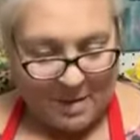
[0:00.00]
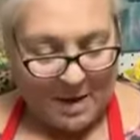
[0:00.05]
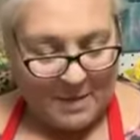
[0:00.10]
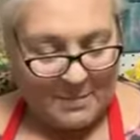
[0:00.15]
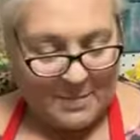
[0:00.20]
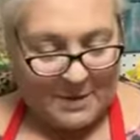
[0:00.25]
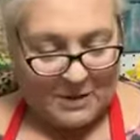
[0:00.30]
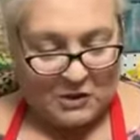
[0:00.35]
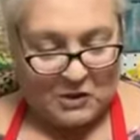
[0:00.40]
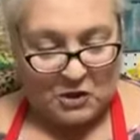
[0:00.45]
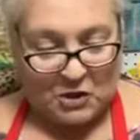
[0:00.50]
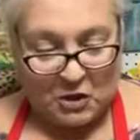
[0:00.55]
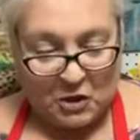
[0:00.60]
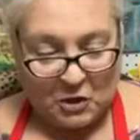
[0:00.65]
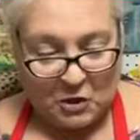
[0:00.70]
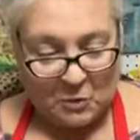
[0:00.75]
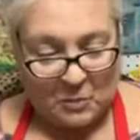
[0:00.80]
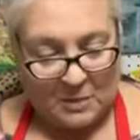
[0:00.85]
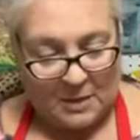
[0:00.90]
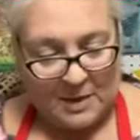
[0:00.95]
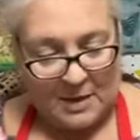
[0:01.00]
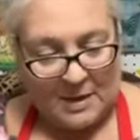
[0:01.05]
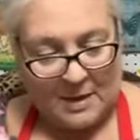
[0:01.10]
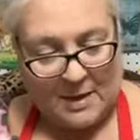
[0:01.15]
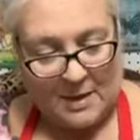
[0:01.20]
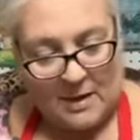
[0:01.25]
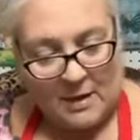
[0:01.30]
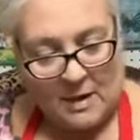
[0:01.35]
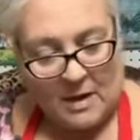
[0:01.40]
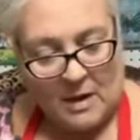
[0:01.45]
It might be too big.
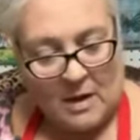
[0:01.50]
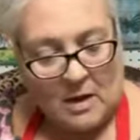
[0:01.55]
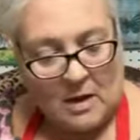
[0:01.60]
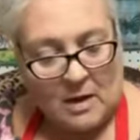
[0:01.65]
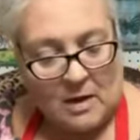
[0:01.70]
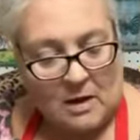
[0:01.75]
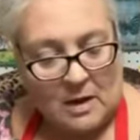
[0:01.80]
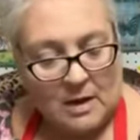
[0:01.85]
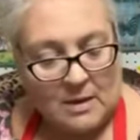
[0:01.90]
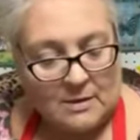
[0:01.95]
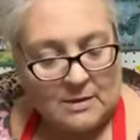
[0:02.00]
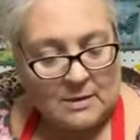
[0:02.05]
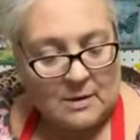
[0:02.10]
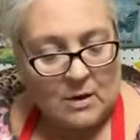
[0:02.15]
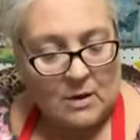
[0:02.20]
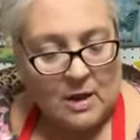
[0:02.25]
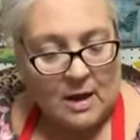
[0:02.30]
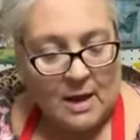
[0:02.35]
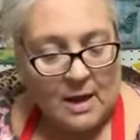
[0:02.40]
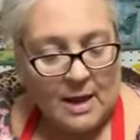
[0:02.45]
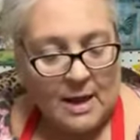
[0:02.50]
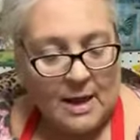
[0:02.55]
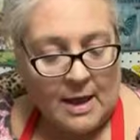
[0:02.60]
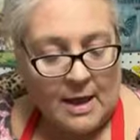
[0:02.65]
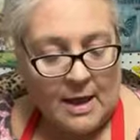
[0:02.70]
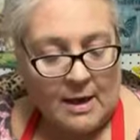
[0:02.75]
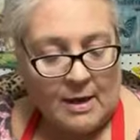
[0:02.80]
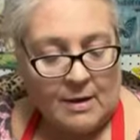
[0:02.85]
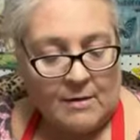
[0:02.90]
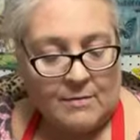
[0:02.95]
All right. So I
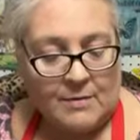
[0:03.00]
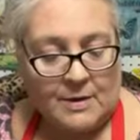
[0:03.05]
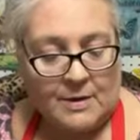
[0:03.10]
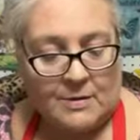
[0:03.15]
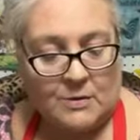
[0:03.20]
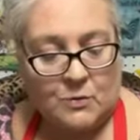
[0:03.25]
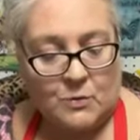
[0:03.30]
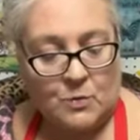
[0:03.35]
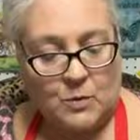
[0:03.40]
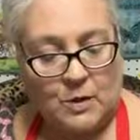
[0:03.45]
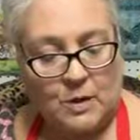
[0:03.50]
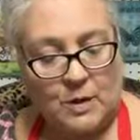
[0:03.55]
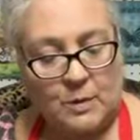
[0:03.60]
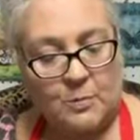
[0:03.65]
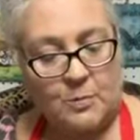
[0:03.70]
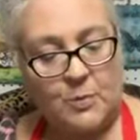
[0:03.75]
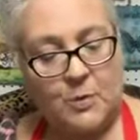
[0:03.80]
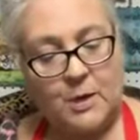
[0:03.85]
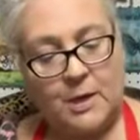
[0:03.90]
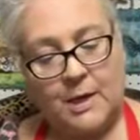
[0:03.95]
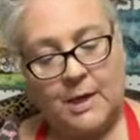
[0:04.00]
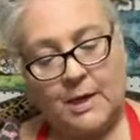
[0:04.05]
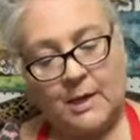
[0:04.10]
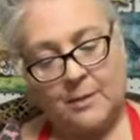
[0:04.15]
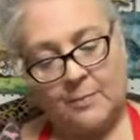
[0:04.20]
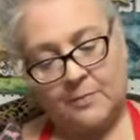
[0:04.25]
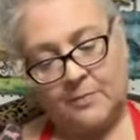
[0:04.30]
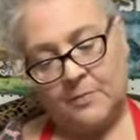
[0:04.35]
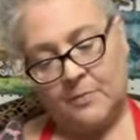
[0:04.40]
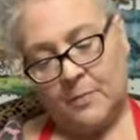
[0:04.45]
have these really
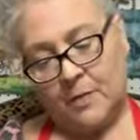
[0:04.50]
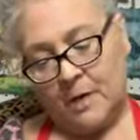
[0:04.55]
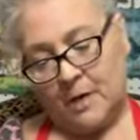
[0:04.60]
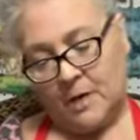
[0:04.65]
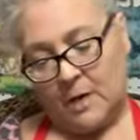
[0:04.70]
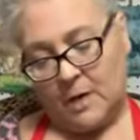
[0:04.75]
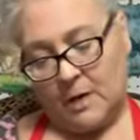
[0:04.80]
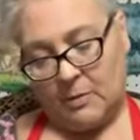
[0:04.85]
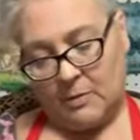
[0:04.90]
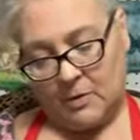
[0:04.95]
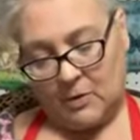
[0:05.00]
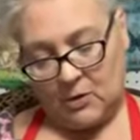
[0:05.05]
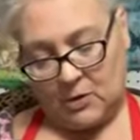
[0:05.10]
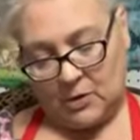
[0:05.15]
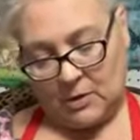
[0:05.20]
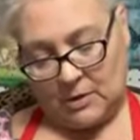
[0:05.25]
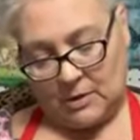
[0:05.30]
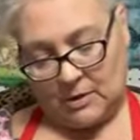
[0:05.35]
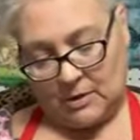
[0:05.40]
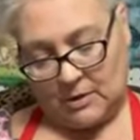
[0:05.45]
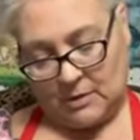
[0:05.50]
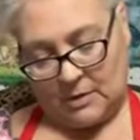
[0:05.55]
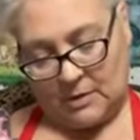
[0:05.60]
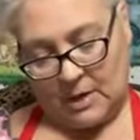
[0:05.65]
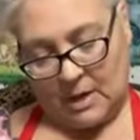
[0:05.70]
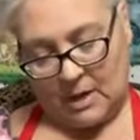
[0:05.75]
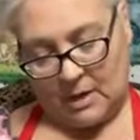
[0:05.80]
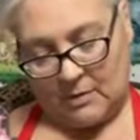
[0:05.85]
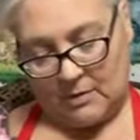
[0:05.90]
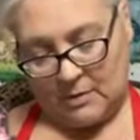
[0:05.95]
pretty
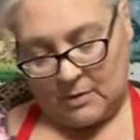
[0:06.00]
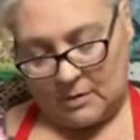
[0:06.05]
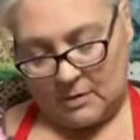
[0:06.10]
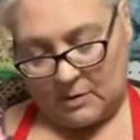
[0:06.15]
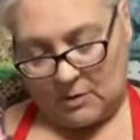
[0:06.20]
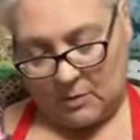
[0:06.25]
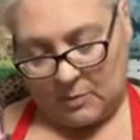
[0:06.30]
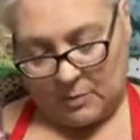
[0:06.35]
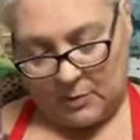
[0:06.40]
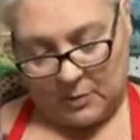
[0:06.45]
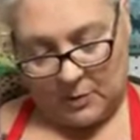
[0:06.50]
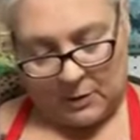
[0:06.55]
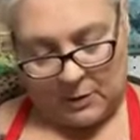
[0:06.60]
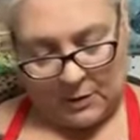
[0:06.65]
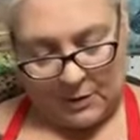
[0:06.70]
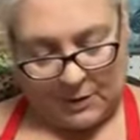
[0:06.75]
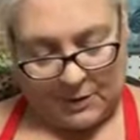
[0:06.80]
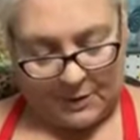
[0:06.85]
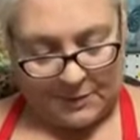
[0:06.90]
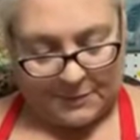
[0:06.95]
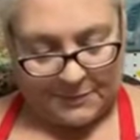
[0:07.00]
images out of this little book.